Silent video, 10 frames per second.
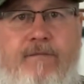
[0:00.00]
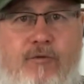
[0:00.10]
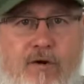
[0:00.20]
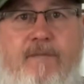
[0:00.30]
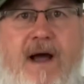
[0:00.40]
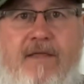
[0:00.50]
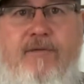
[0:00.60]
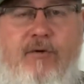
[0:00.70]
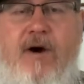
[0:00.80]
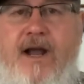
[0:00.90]
northbound
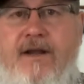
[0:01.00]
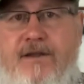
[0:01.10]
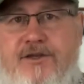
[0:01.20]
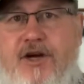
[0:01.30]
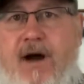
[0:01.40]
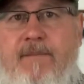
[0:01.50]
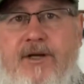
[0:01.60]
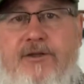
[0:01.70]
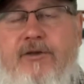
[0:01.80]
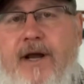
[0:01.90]
through hike of the John
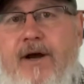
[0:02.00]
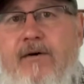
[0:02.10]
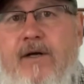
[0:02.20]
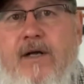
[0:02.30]
Muir Trail